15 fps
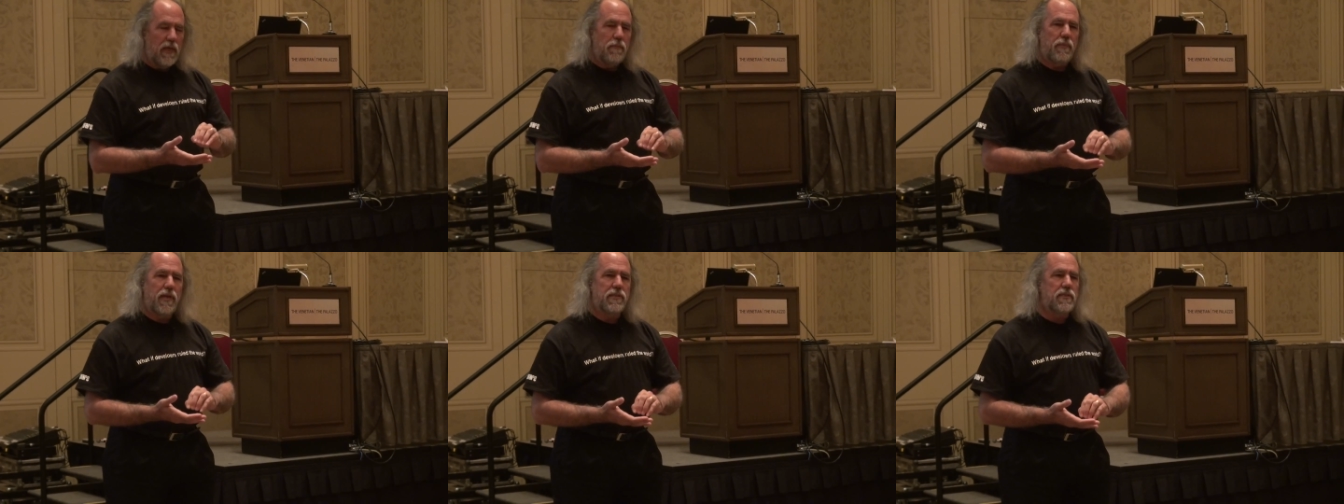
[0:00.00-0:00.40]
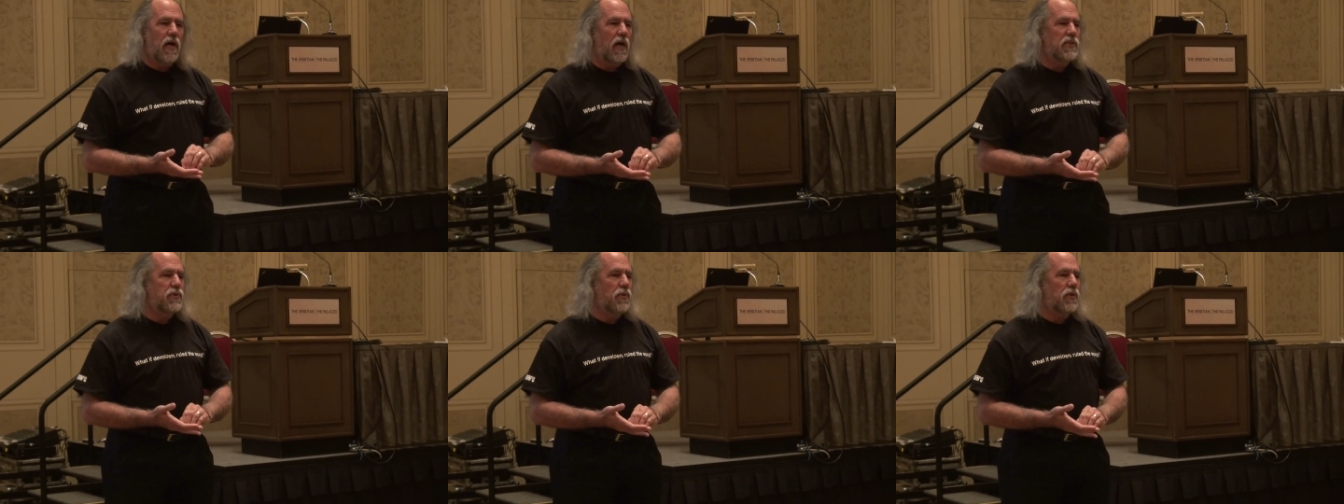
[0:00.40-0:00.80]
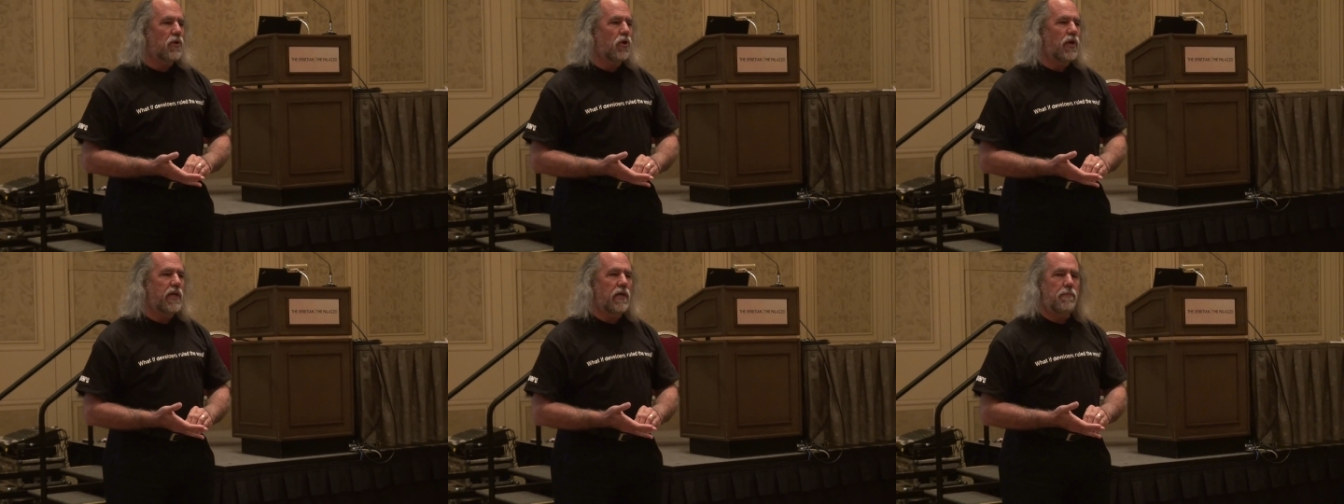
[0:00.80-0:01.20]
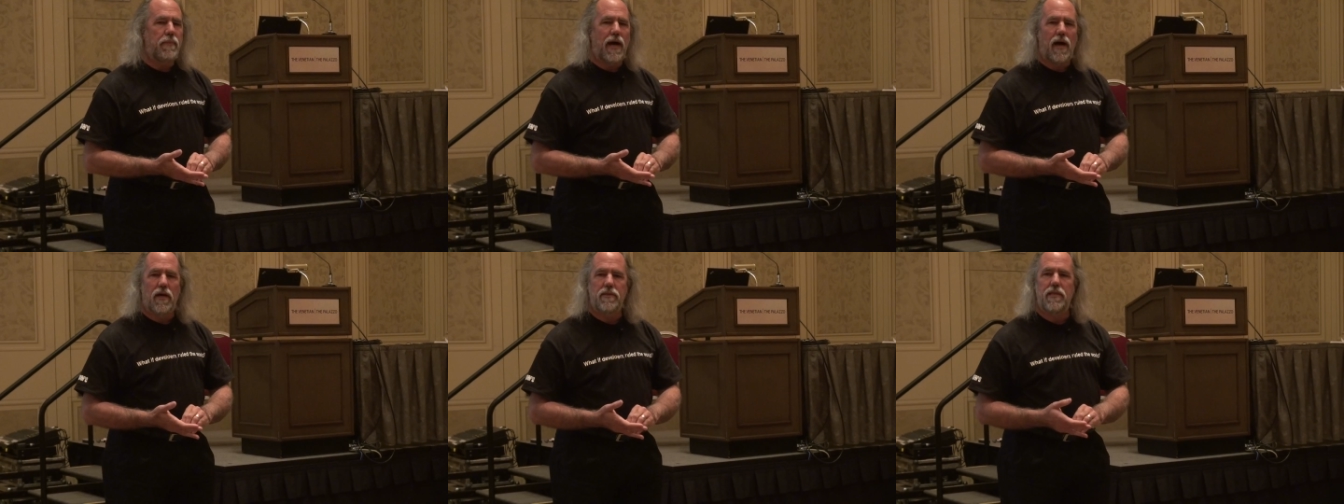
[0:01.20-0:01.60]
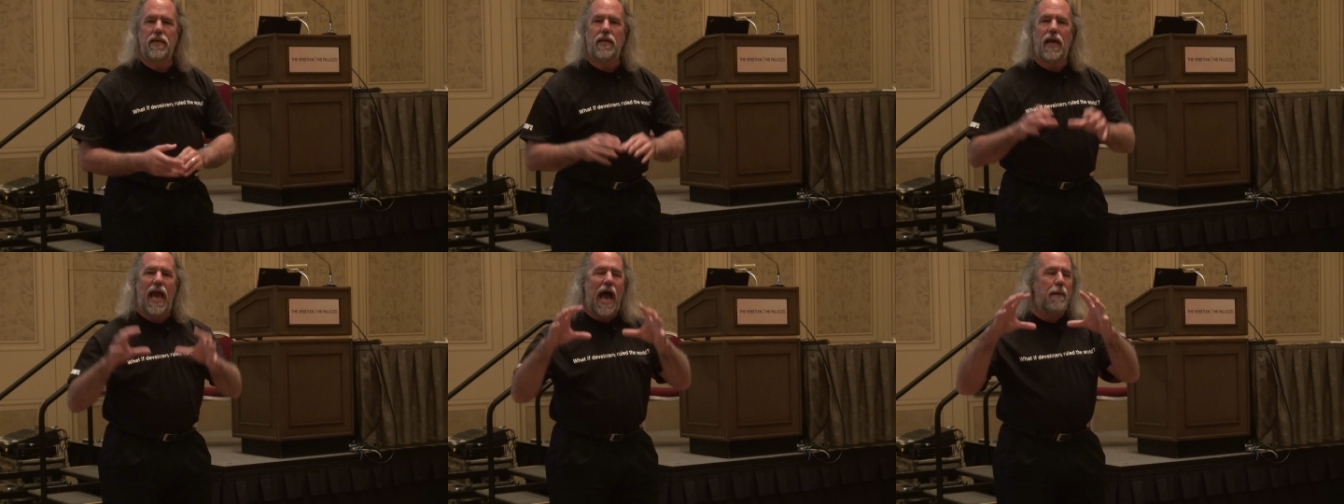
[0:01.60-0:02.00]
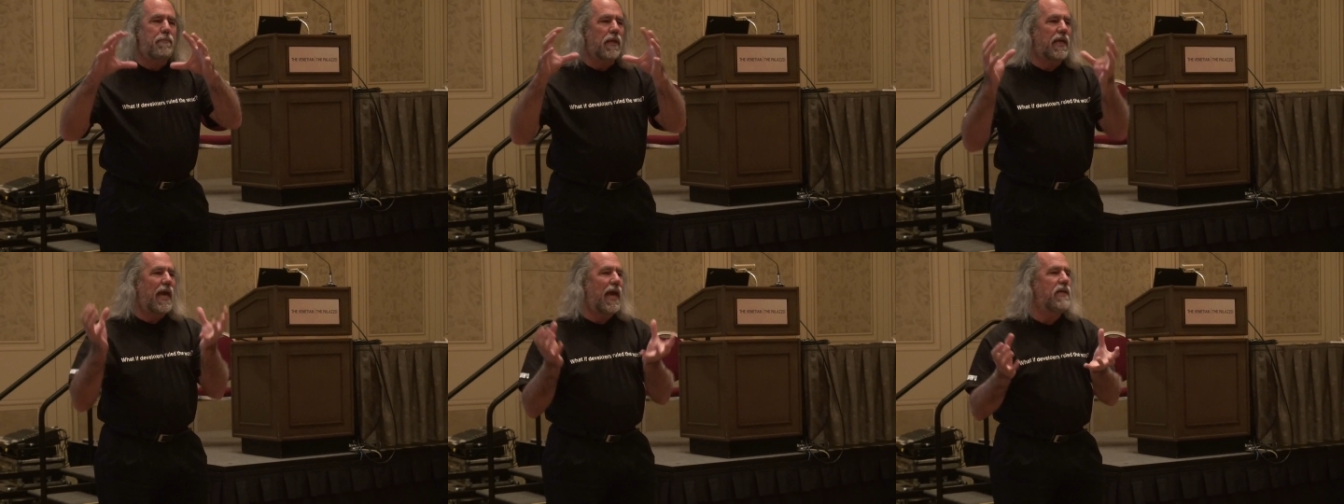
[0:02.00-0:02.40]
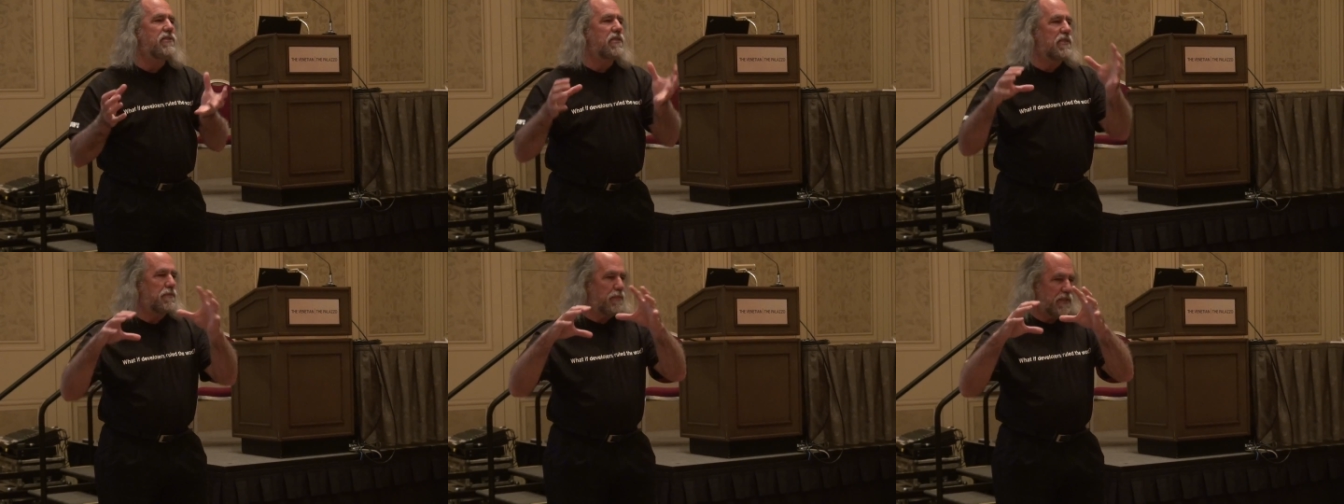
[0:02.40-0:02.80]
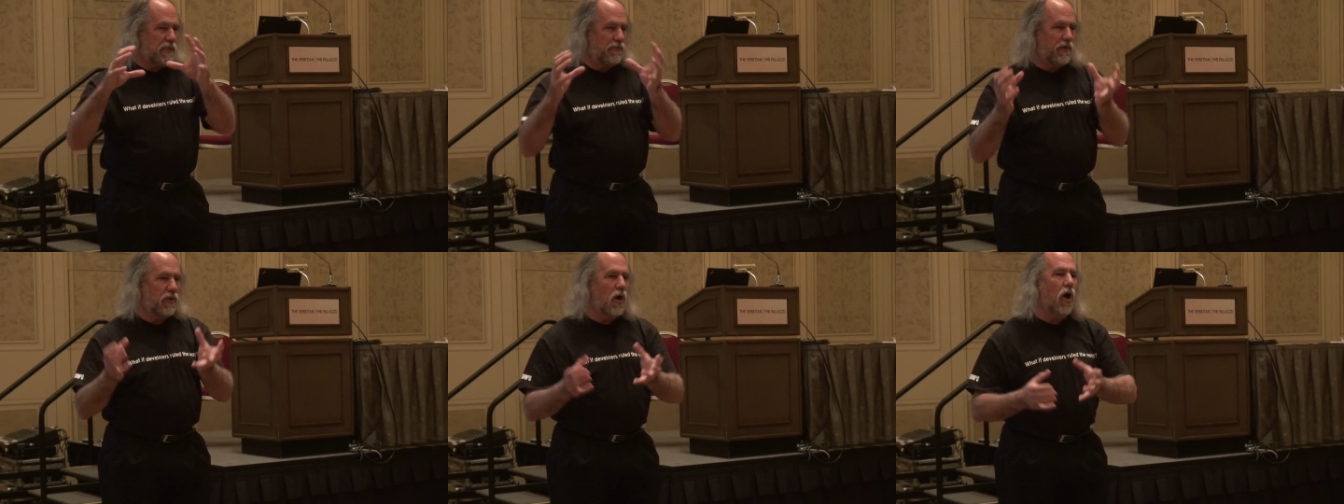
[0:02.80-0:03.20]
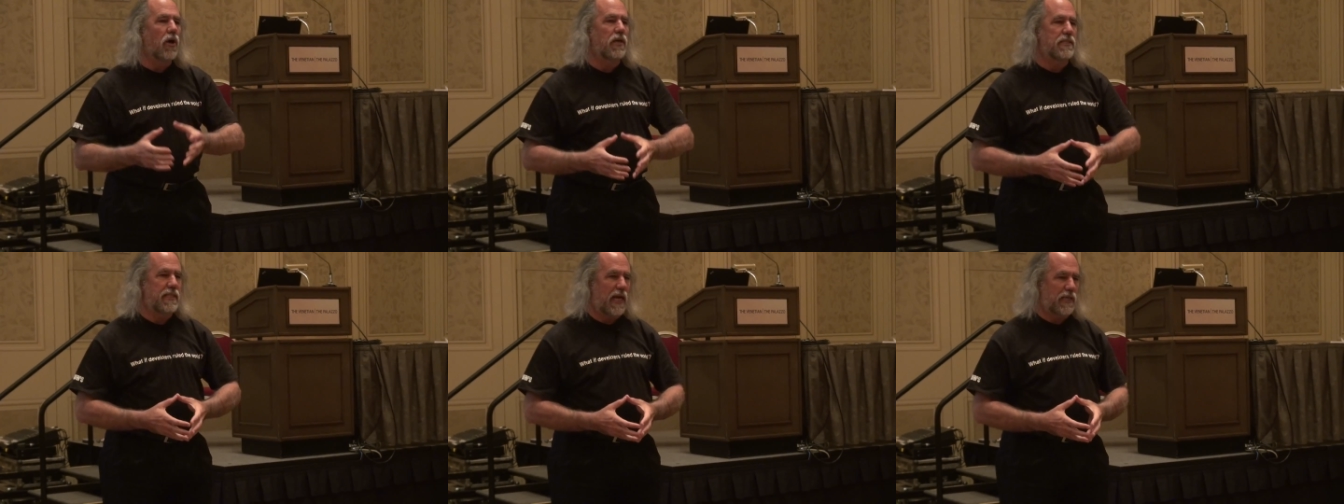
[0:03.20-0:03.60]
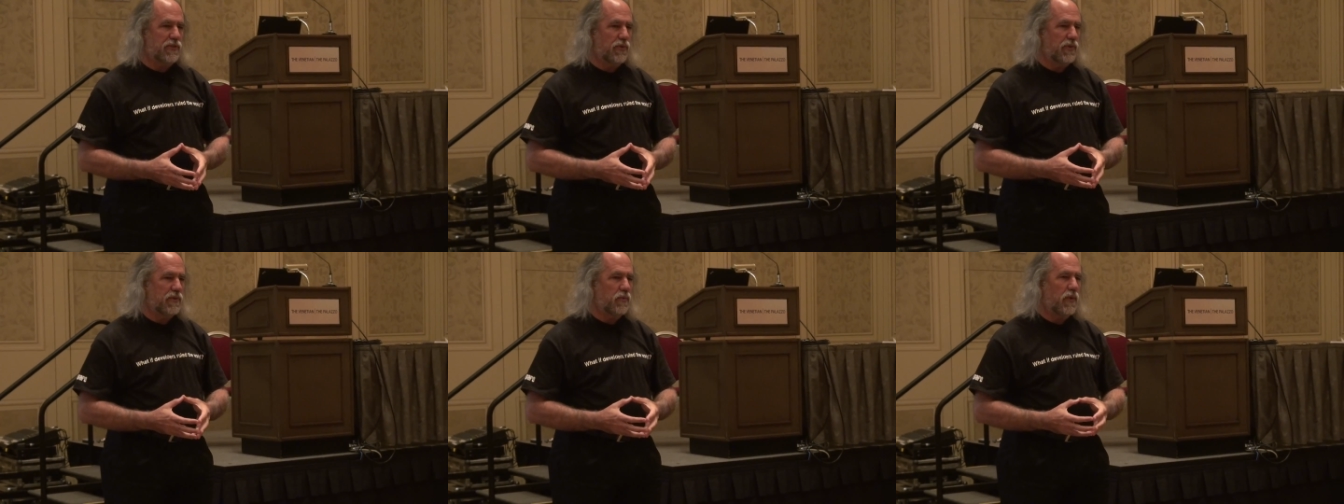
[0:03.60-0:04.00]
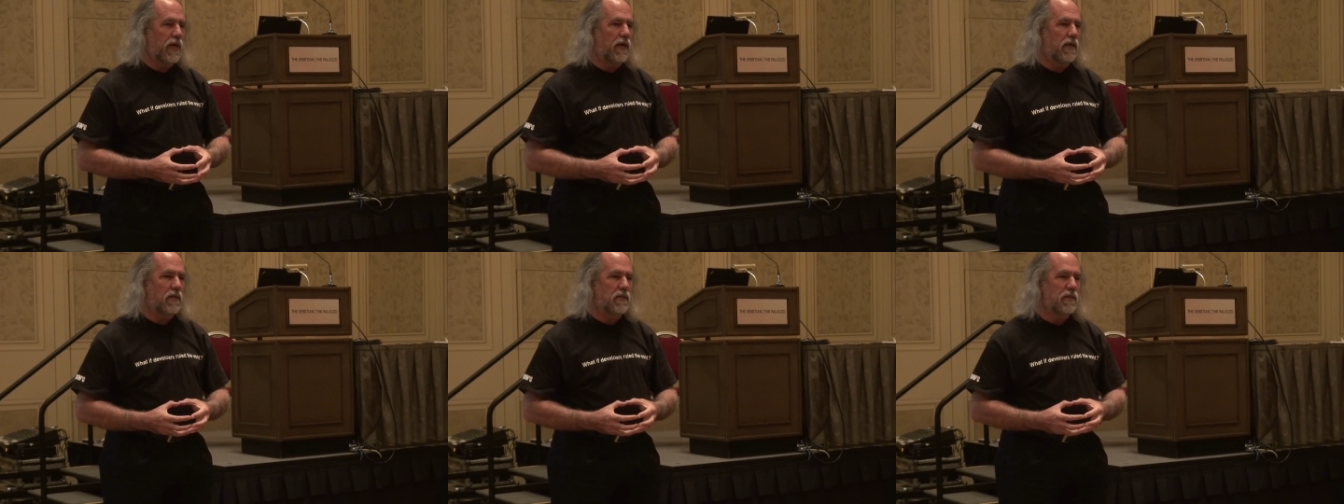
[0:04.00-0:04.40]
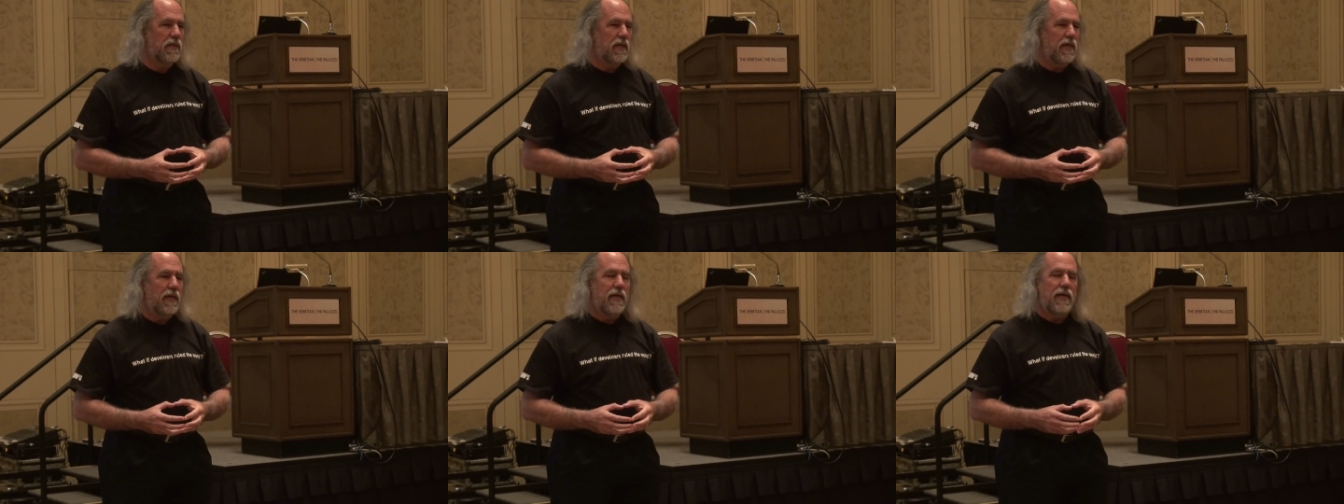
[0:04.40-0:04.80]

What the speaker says: but it's also learning about the application-specific architecture as well.